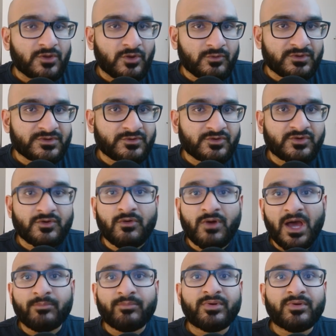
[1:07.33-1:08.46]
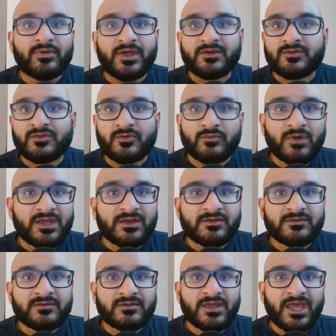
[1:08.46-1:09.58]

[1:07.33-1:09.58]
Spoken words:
always going to go up and to the right.